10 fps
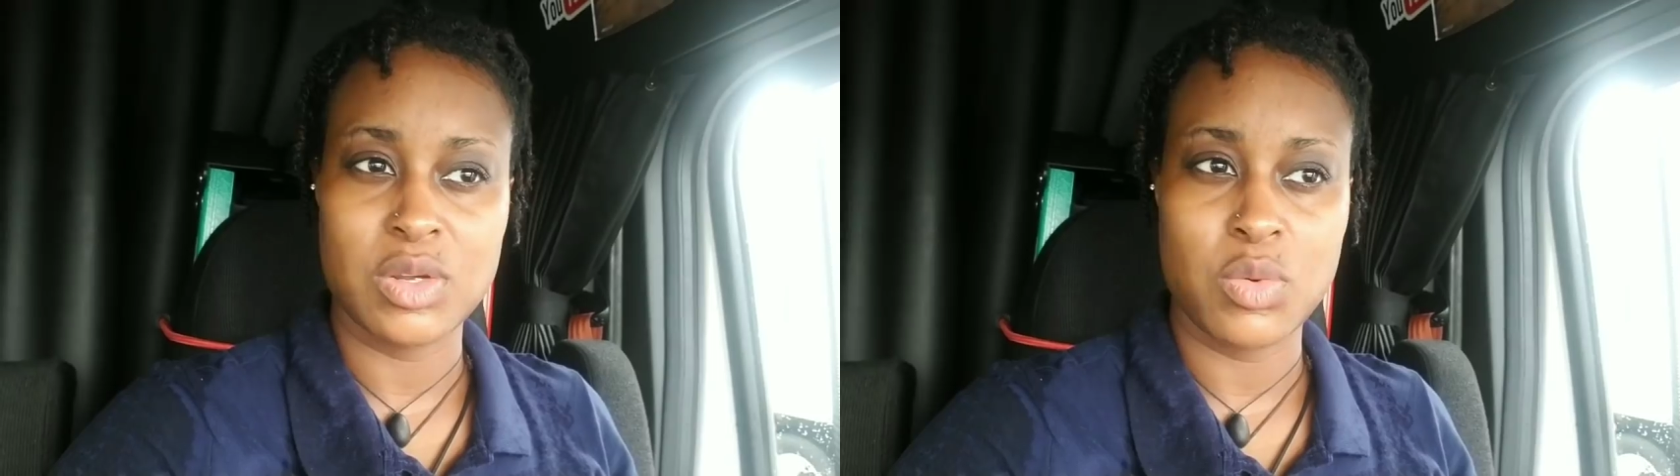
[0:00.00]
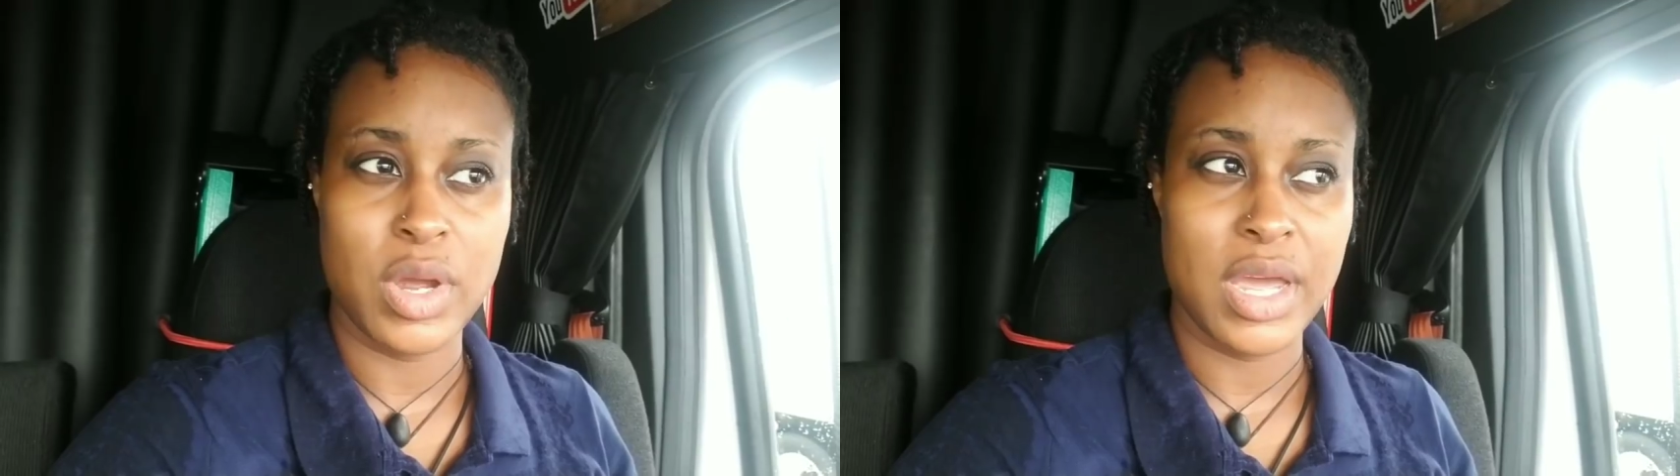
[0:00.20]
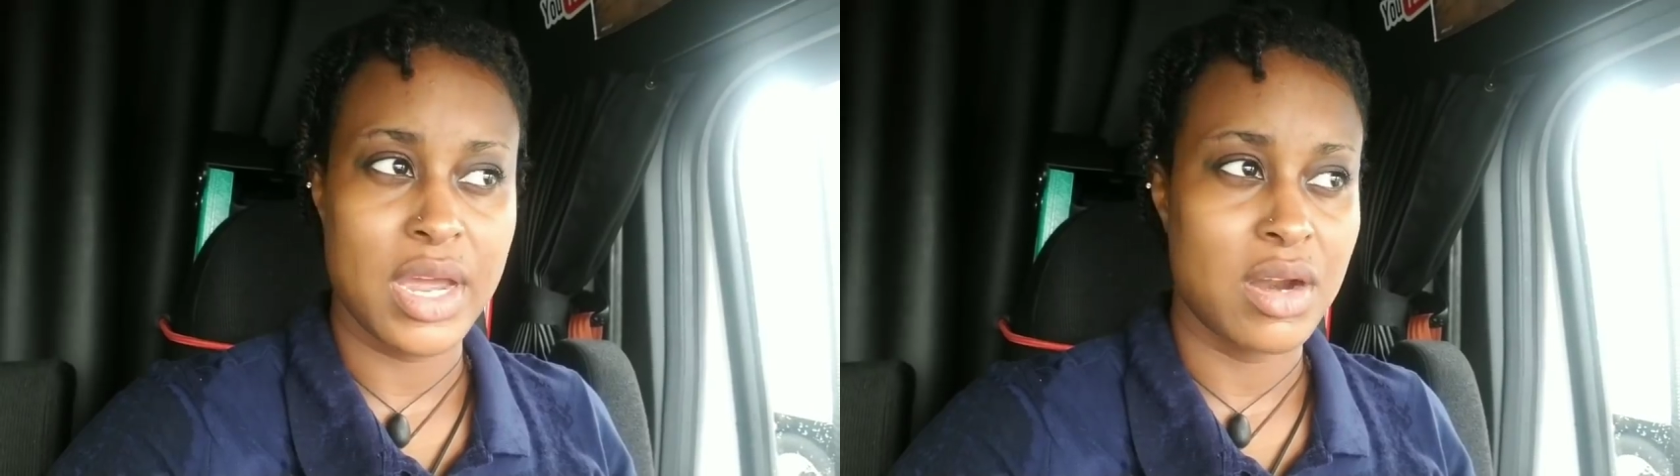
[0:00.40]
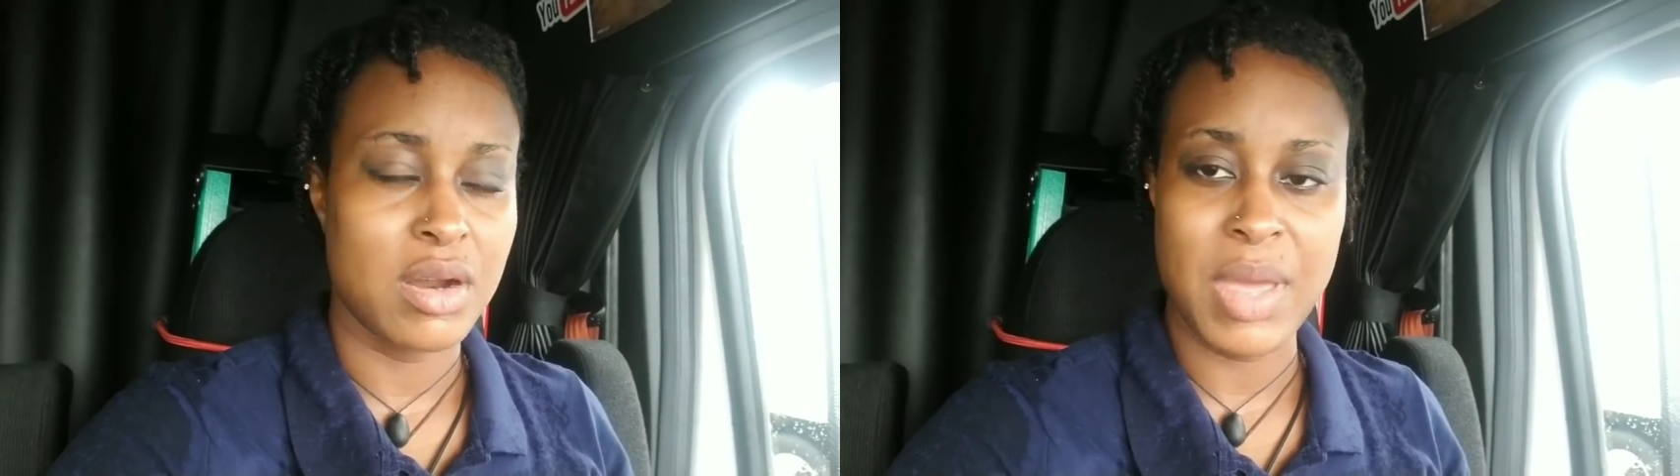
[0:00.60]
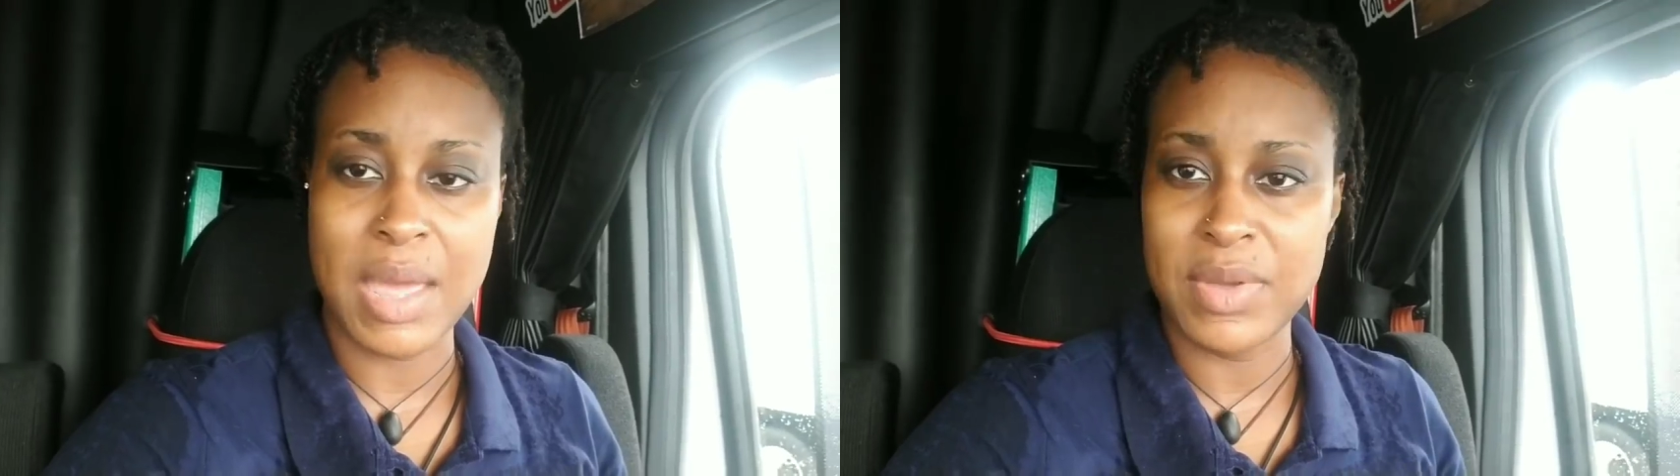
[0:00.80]
to where
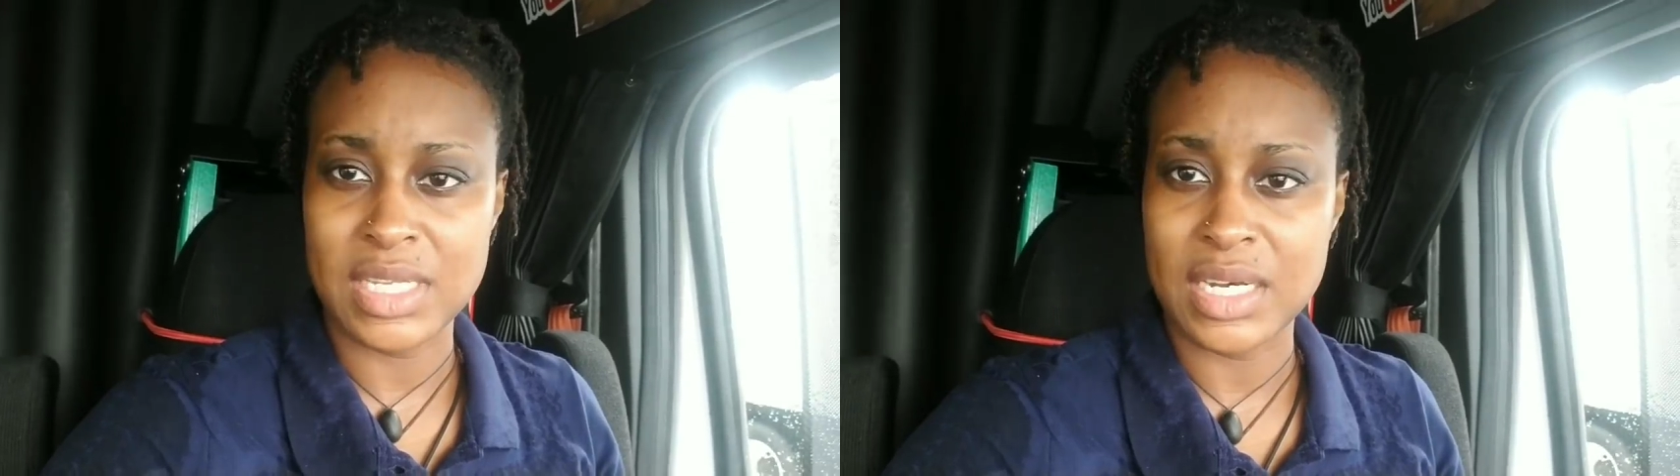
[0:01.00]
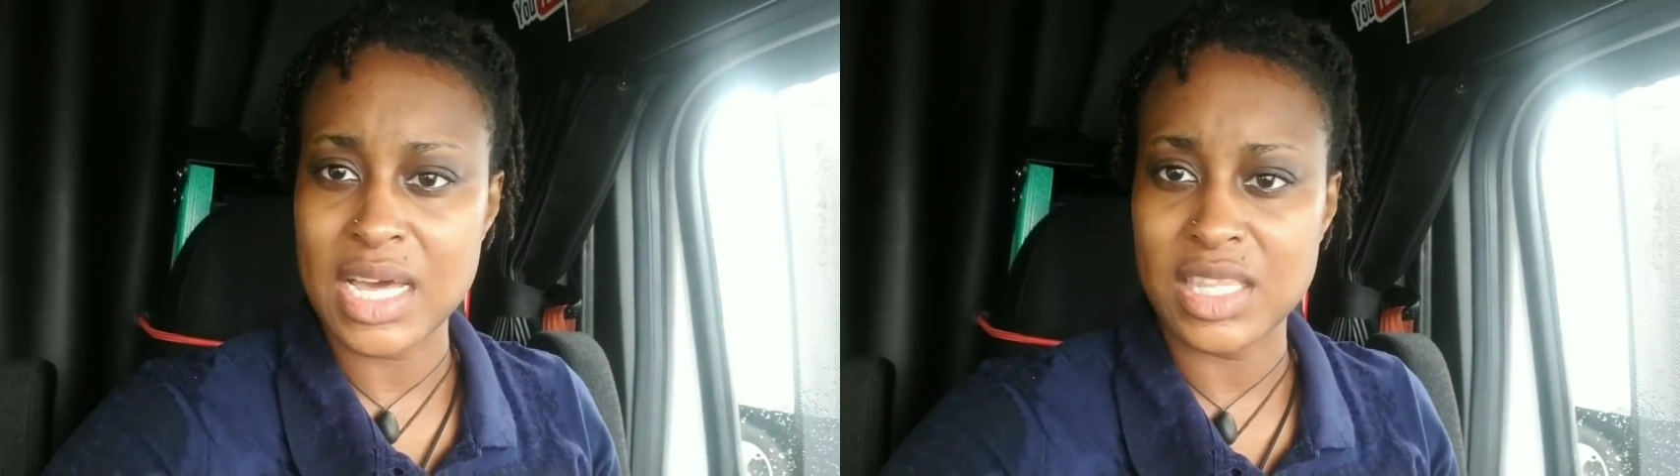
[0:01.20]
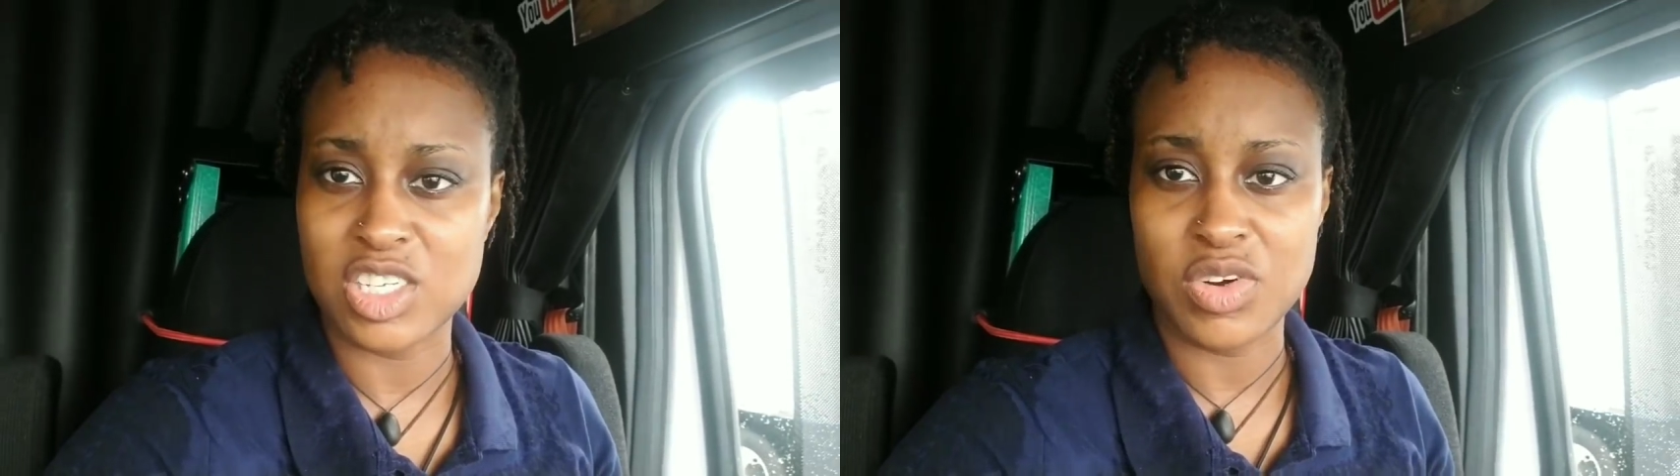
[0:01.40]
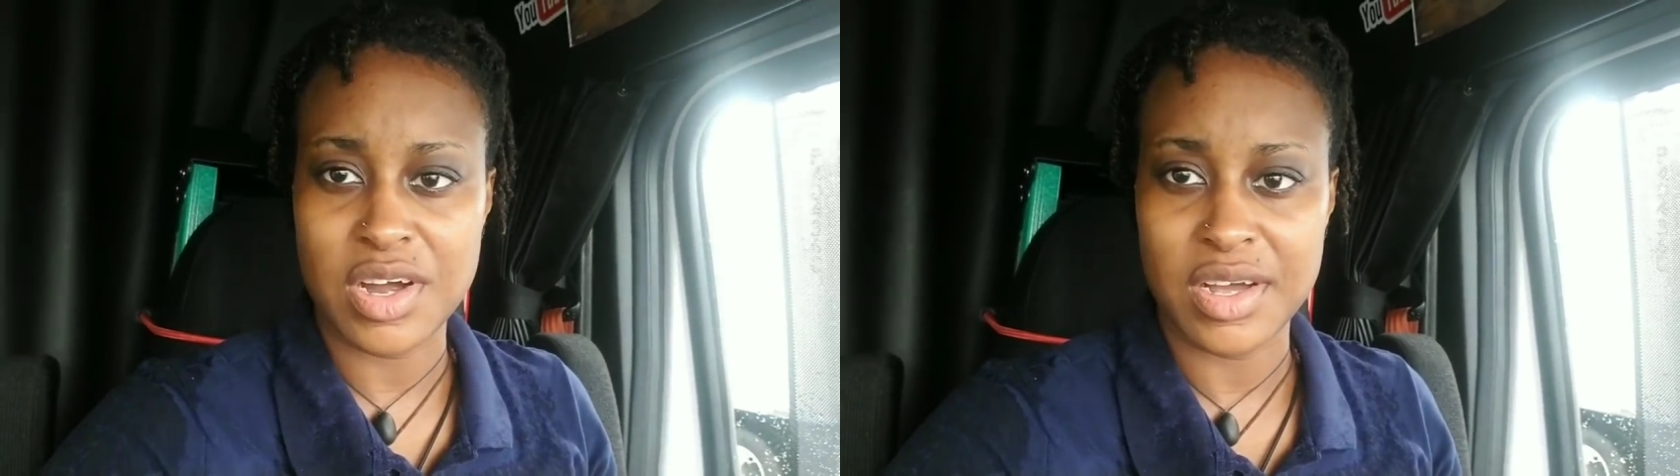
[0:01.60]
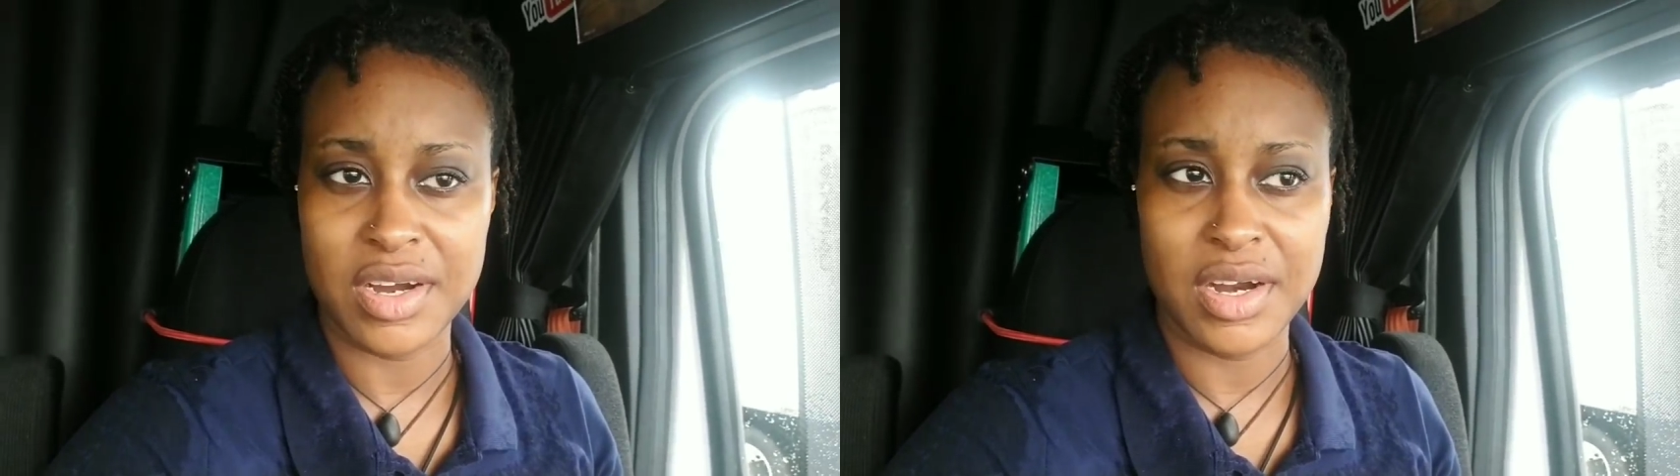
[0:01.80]
maybe it's another
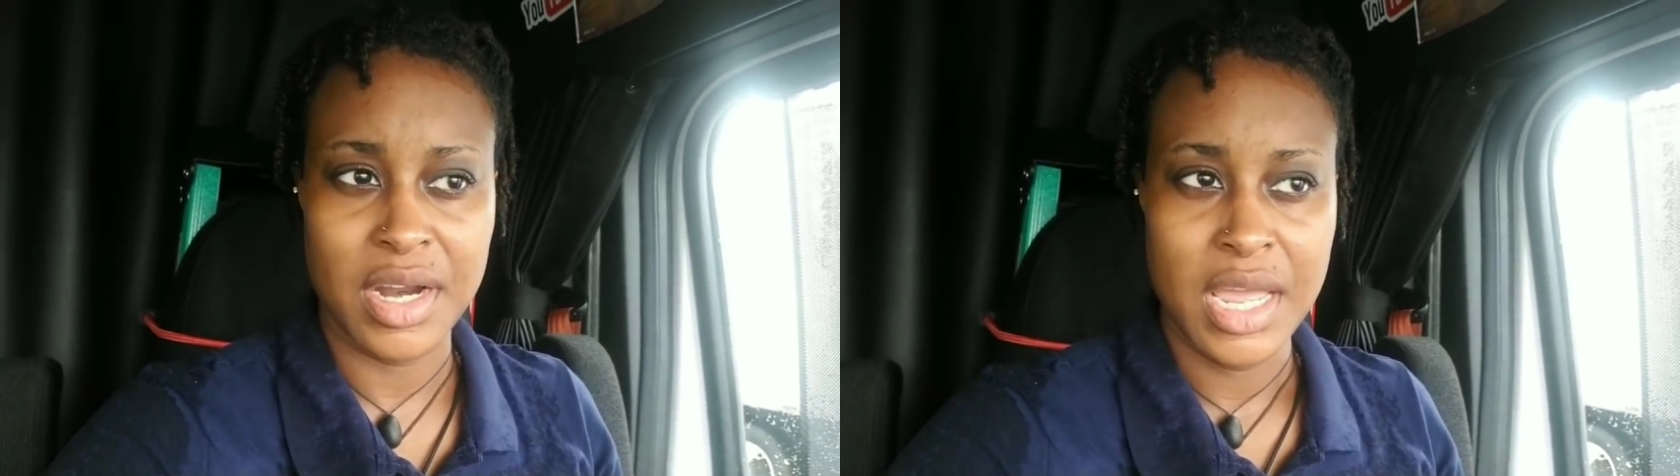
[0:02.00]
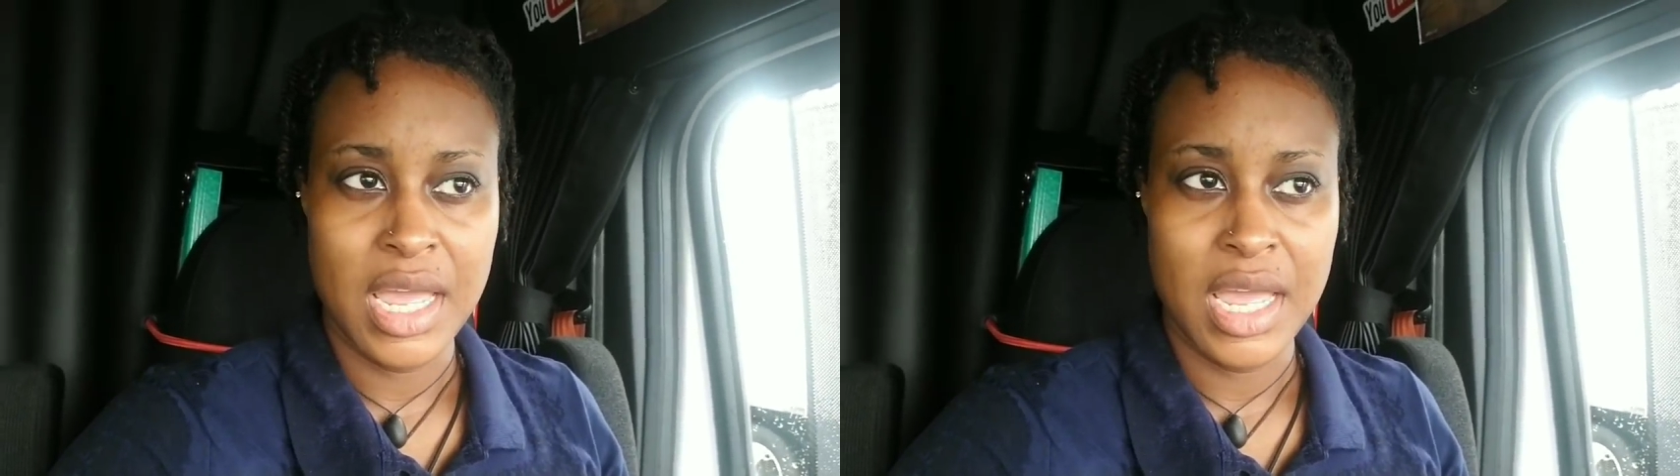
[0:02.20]
trucker